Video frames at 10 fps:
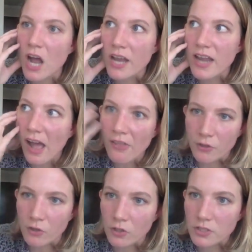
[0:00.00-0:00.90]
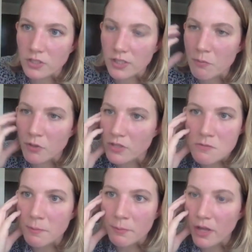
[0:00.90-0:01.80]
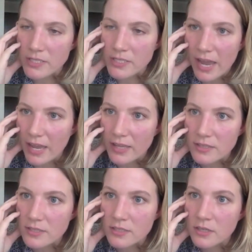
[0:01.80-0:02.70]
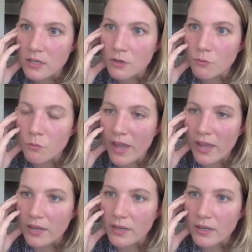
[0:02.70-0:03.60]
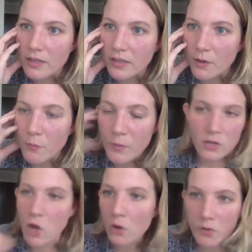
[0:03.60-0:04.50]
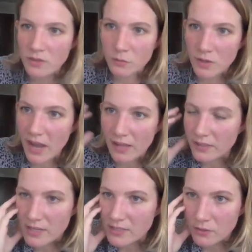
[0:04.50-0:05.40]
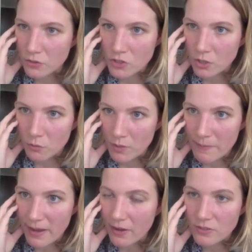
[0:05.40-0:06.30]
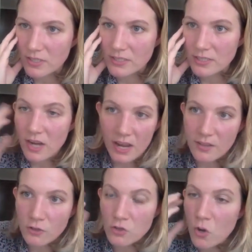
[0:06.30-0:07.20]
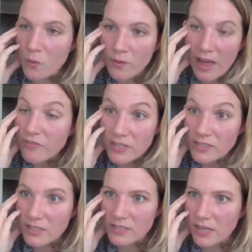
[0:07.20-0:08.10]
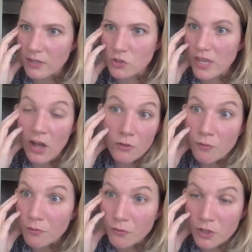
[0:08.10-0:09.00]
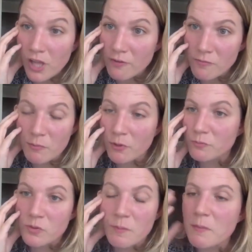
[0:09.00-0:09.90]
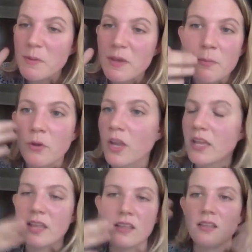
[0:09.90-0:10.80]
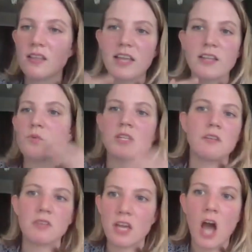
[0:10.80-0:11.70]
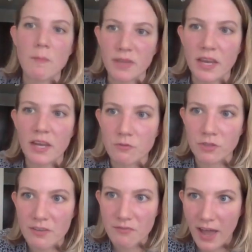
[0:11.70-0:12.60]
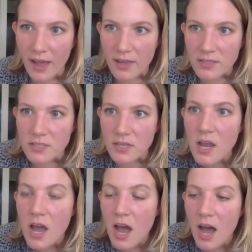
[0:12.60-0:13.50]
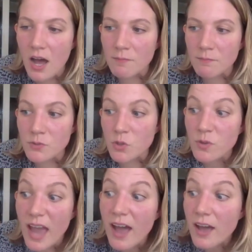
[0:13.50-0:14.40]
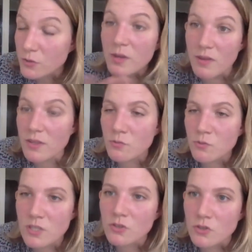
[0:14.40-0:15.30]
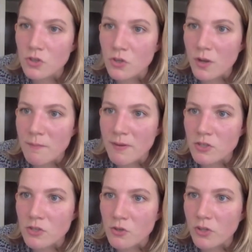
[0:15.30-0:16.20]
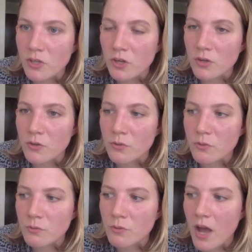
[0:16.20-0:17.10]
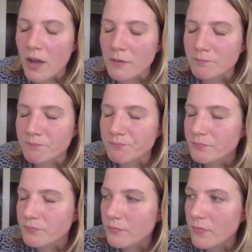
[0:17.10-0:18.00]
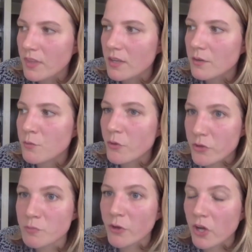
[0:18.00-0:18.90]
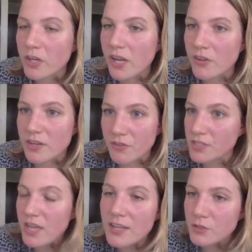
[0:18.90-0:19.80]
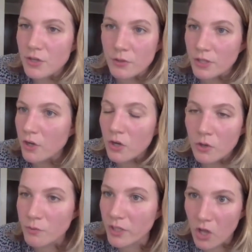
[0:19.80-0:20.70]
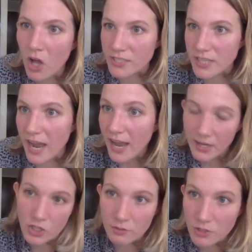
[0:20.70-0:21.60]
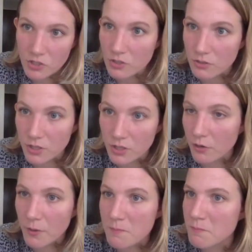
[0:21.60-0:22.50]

unethical to like put these people on diets when like we know that the reality is that they're just going to rebound and it's like not there's no evidence that it's actually healthful for a lot of people i mean people it, it gets really really complicated really fast um, so yeah so anyway this researcher who i mentioned earlier who um, wrote this book called health at every size you know like her real call to action which is you know a,